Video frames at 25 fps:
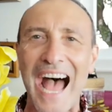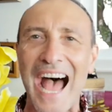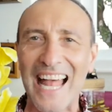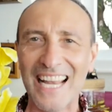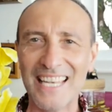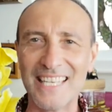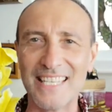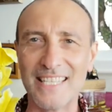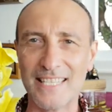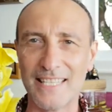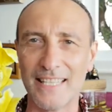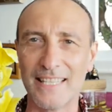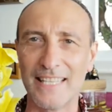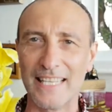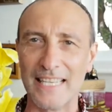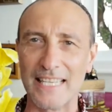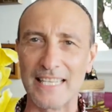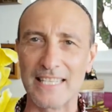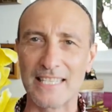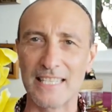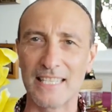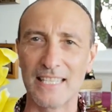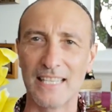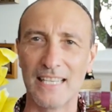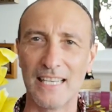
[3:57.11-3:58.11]
add to
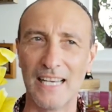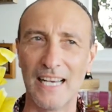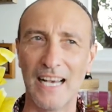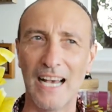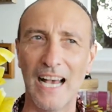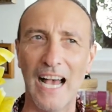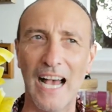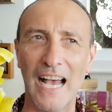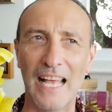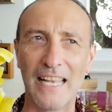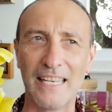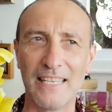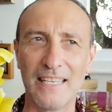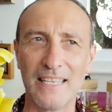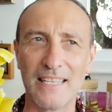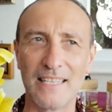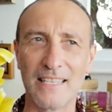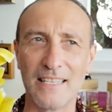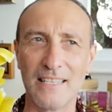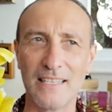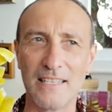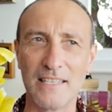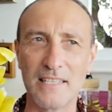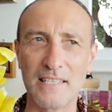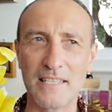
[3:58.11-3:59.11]
this and
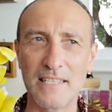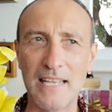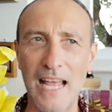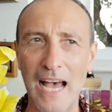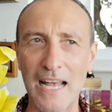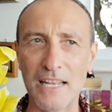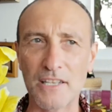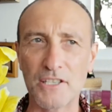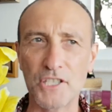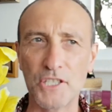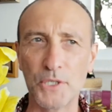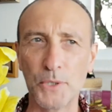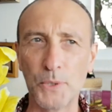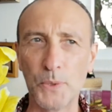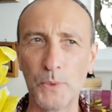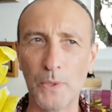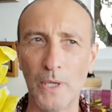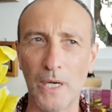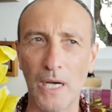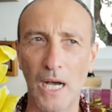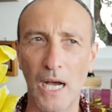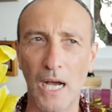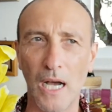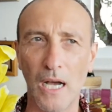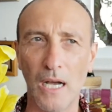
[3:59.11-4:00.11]
start
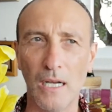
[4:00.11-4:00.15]
to